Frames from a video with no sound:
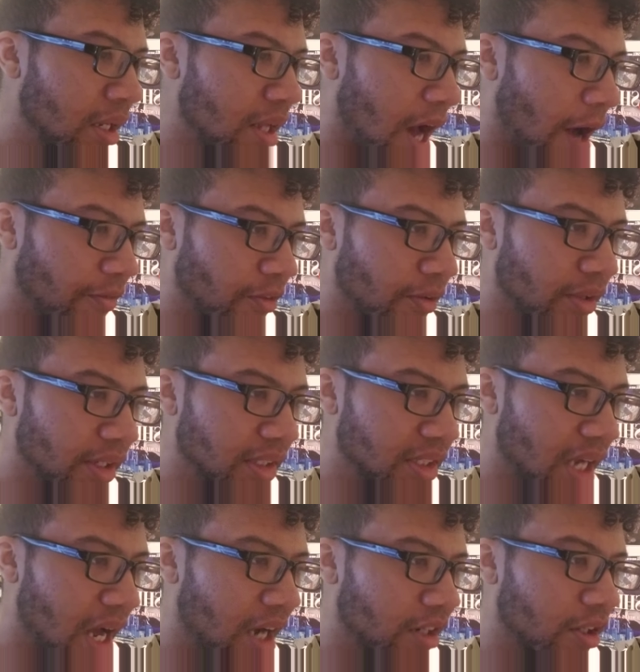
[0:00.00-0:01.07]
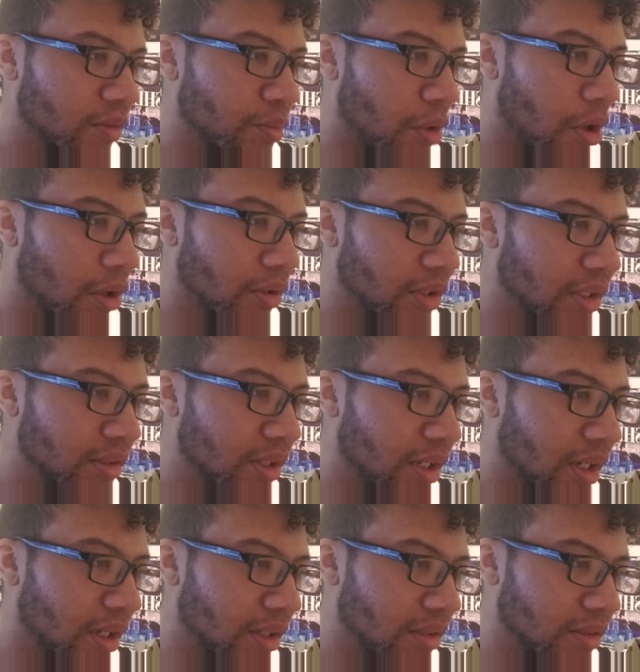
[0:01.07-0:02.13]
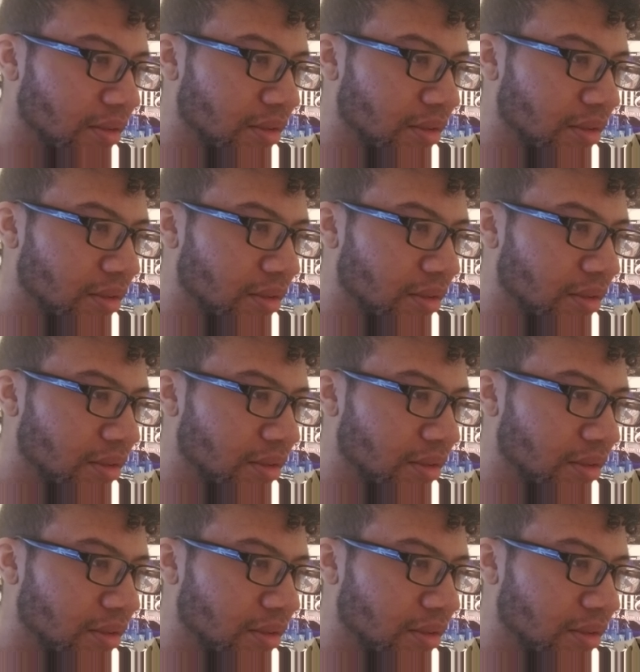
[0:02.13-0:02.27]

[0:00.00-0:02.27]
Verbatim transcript: After the attack on Marley, the,